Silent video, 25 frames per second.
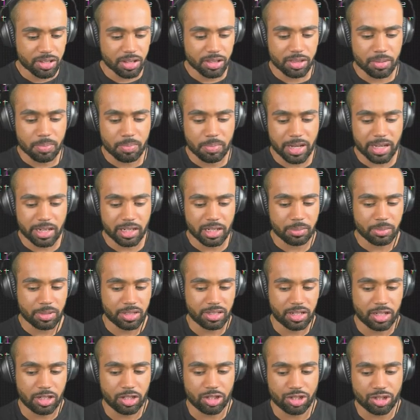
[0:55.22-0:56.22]
are the main
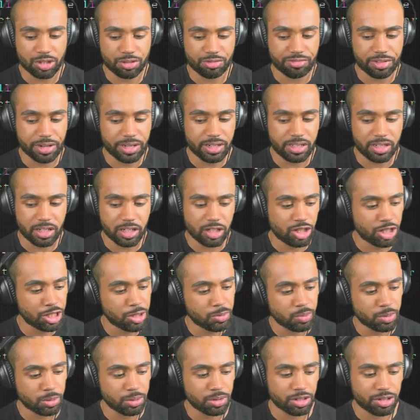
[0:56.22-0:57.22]
limitation,
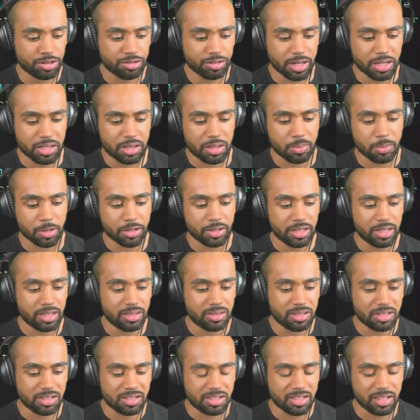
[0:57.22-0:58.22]
radiation will degrade them on
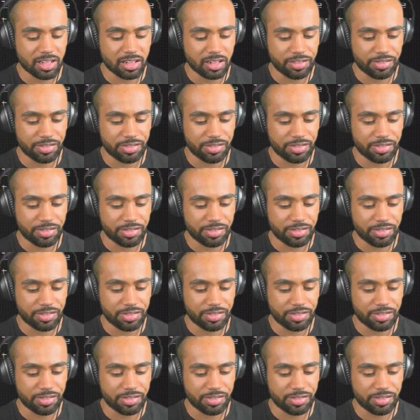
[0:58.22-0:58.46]
interstellar